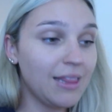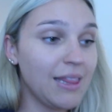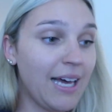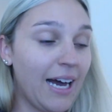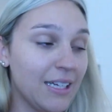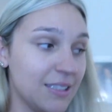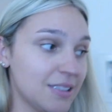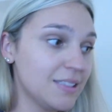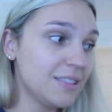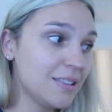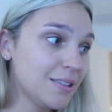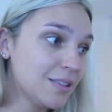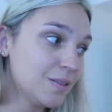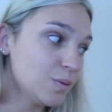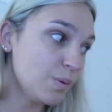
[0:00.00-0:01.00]
that's
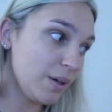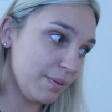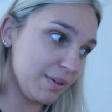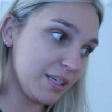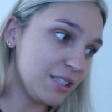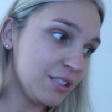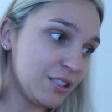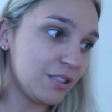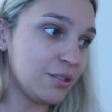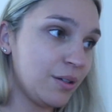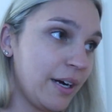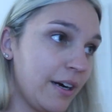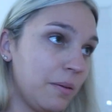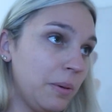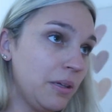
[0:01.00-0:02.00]
what I'm gonna do.
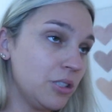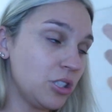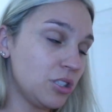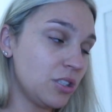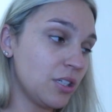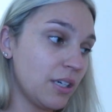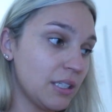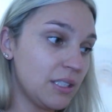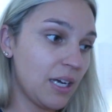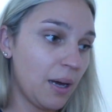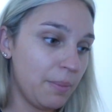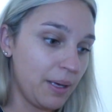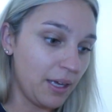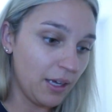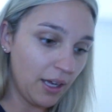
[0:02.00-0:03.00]
Arabella just took a
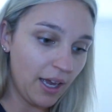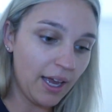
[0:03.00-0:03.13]
tubby,